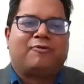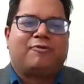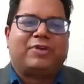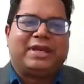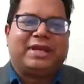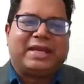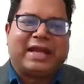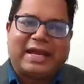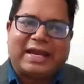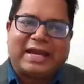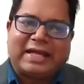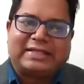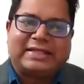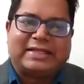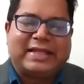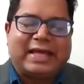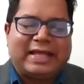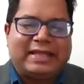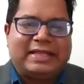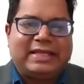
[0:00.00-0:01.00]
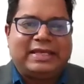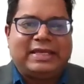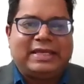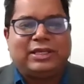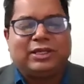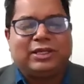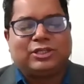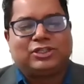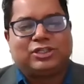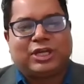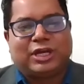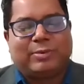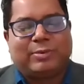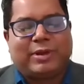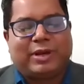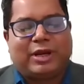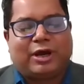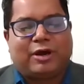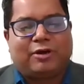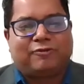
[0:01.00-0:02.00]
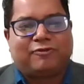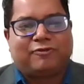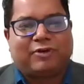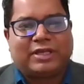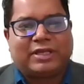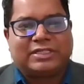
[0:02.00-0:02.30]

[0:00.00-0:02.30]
With none other than the chairman of